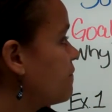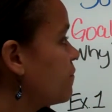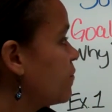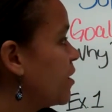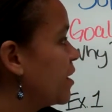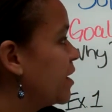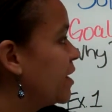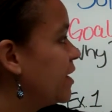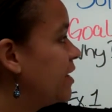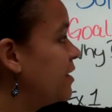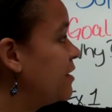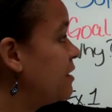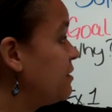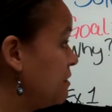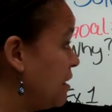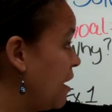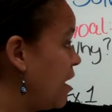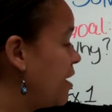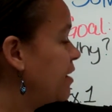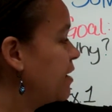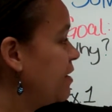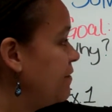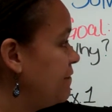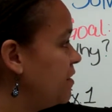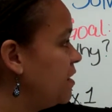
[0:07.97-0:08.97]
for
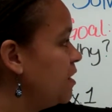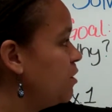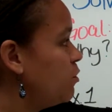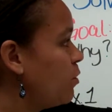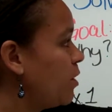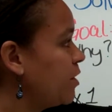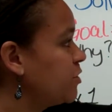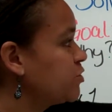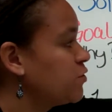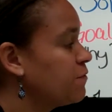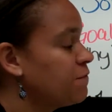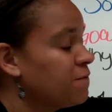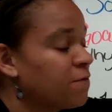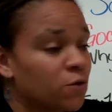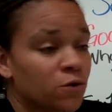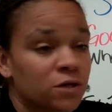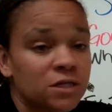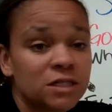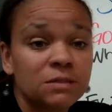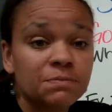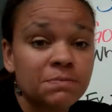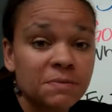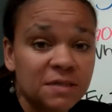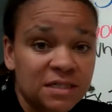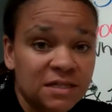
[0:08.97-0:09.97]
a given equation for a
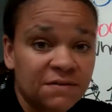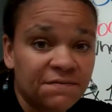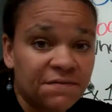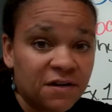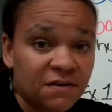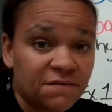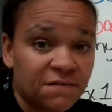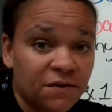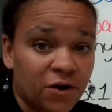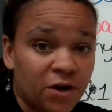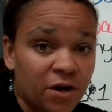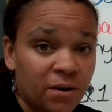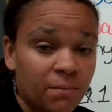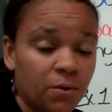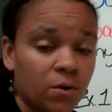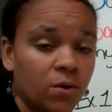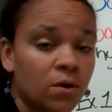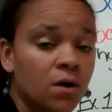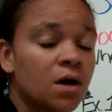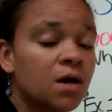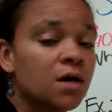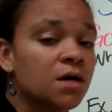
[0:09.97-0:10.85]
specific variable.